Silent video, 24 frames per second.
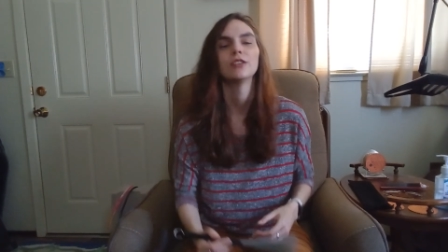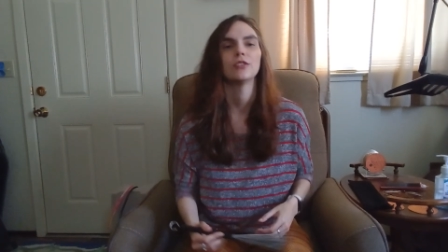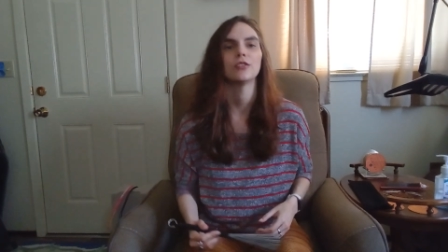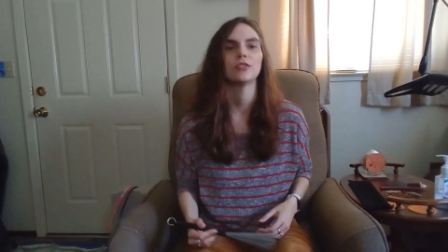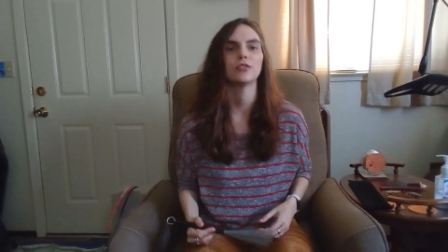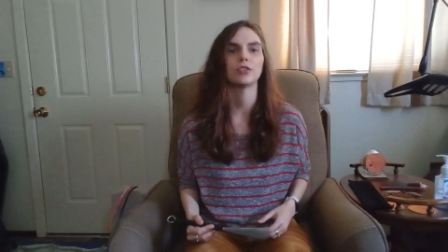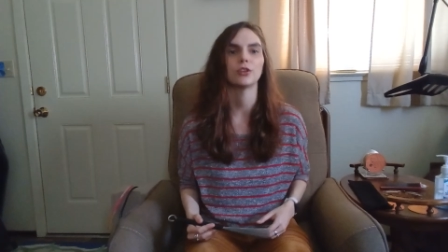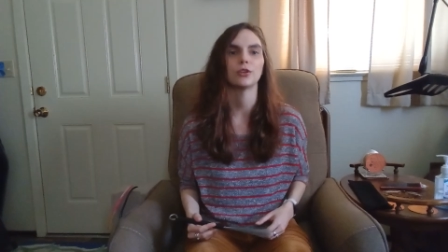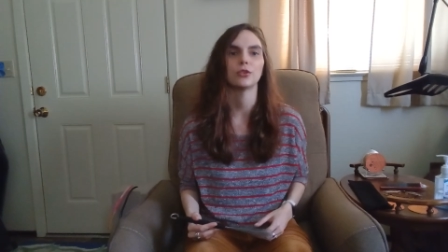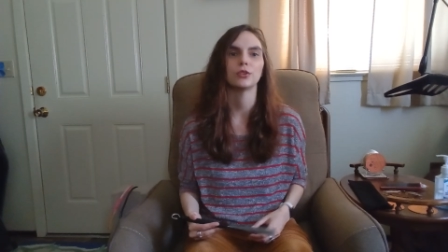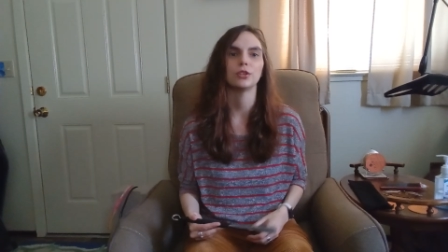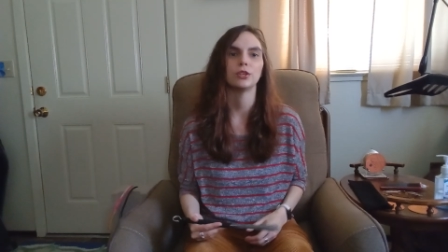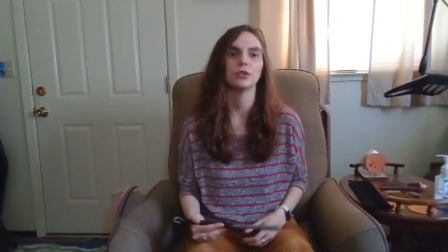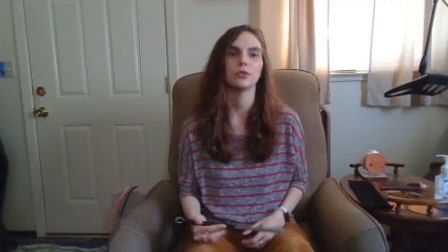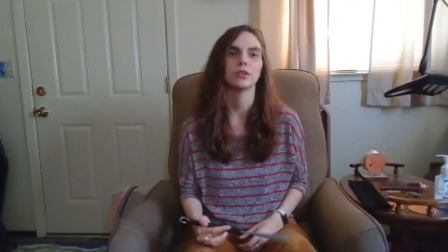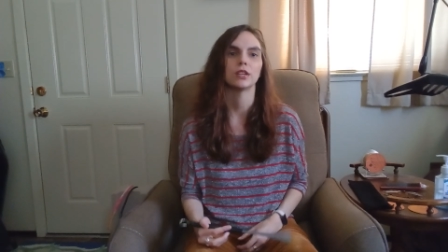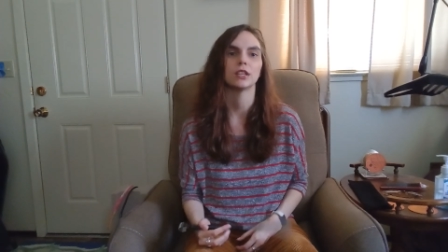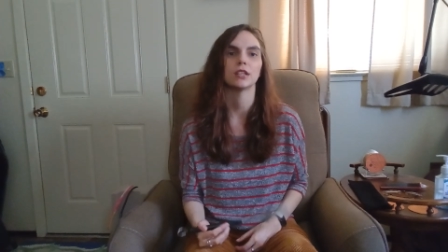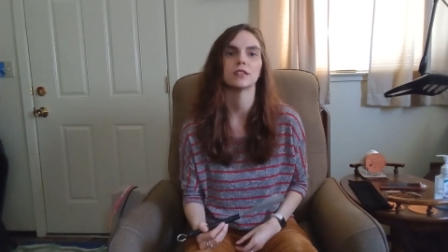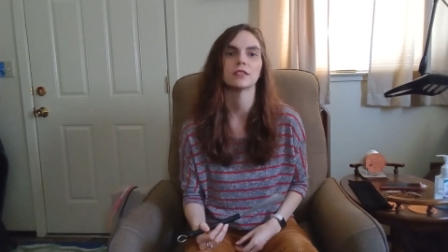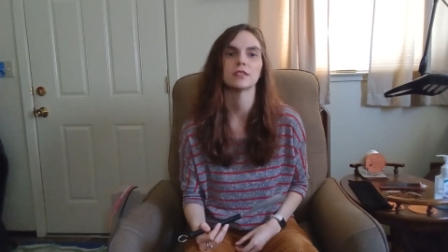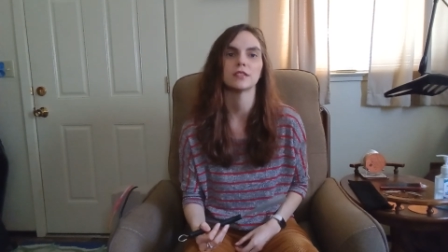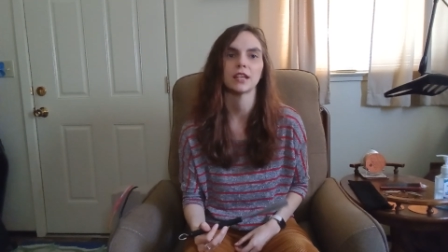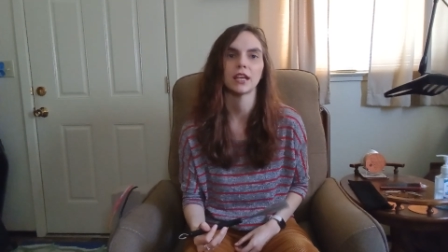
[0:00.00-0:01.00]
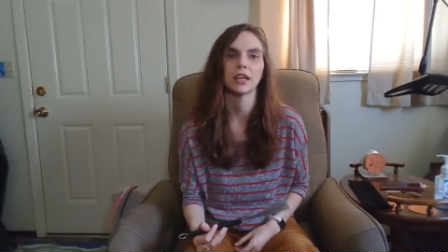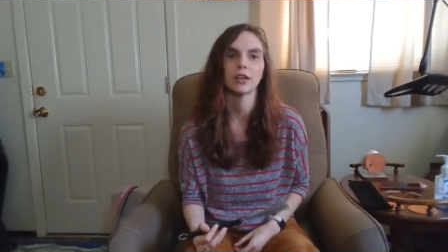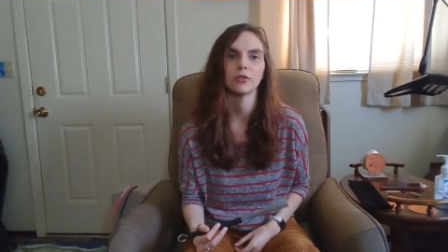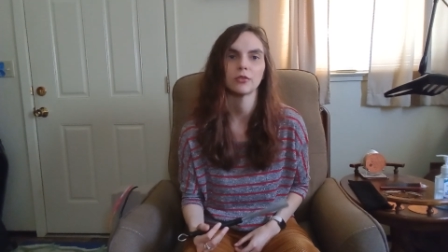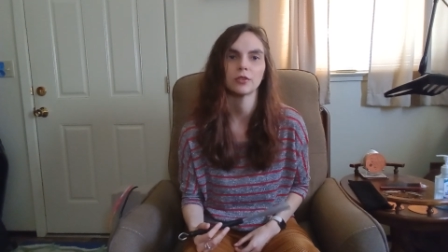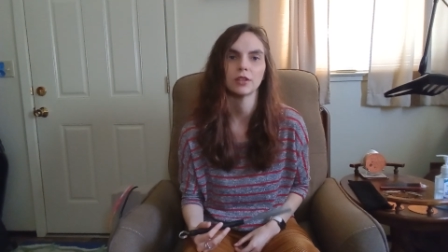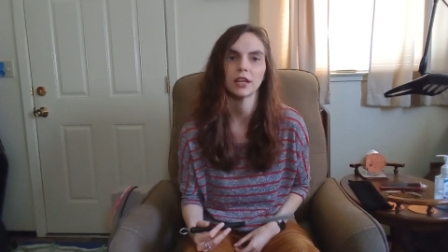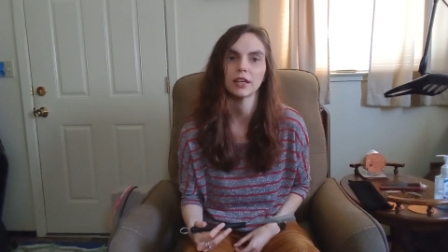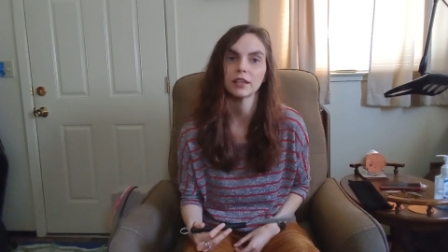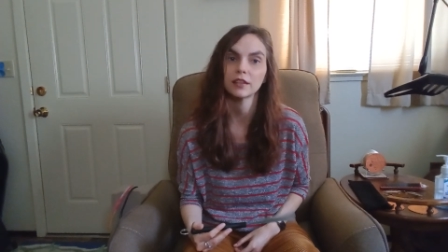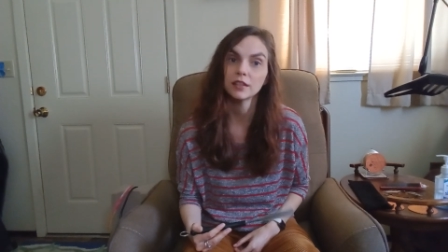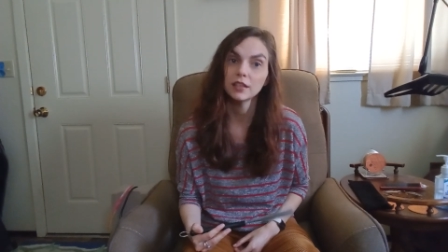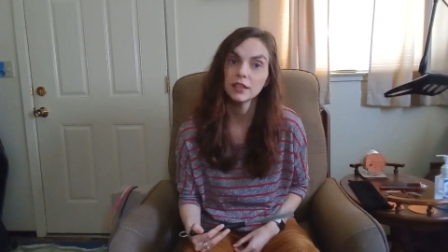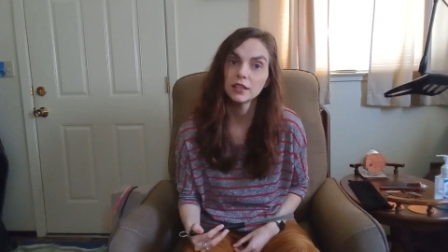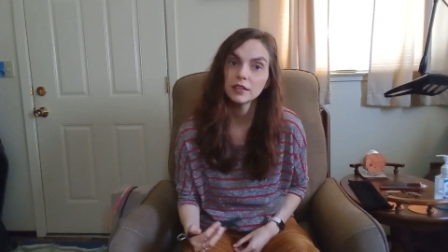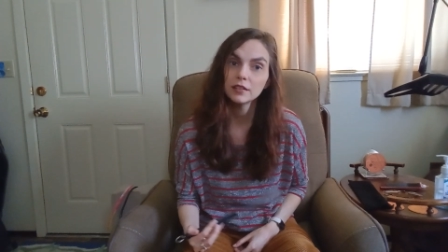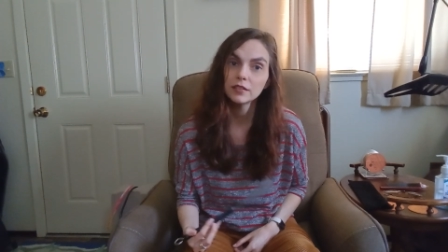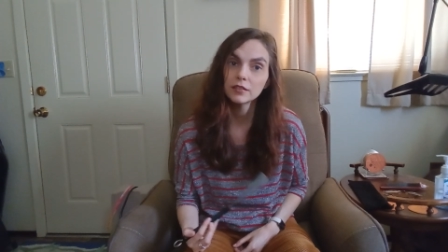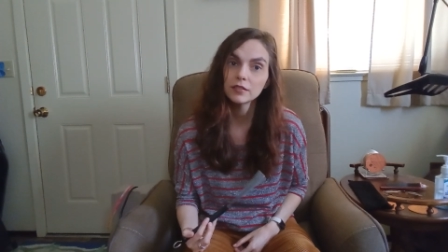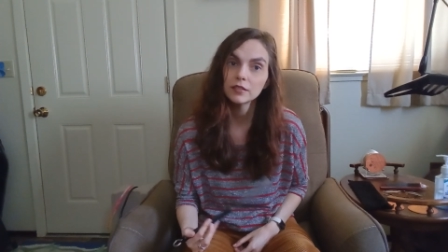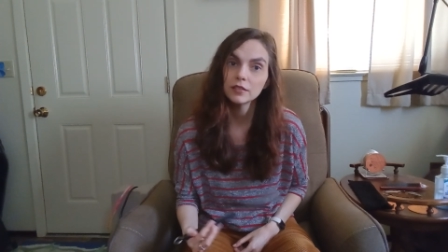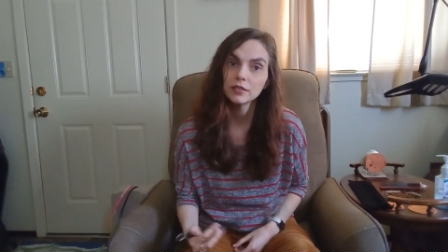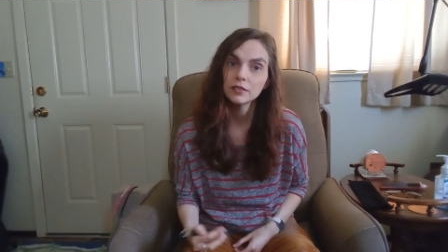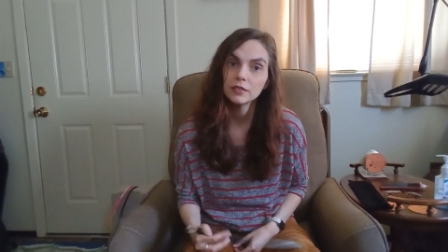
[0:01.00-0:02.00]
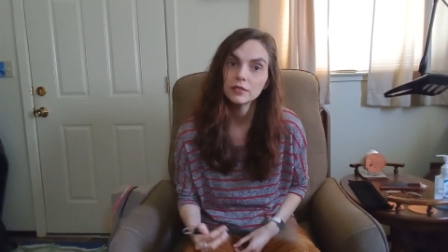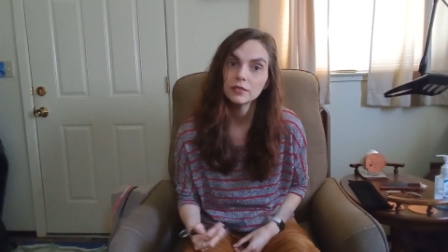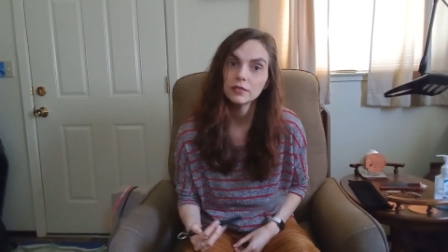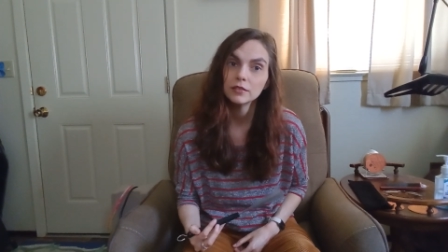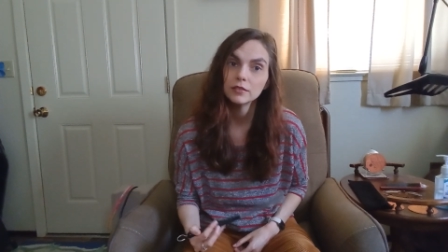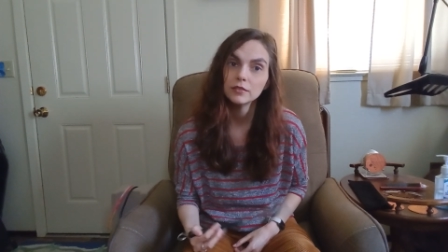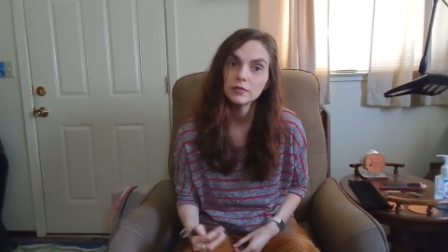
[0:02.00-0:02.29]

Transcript: So you can sound like this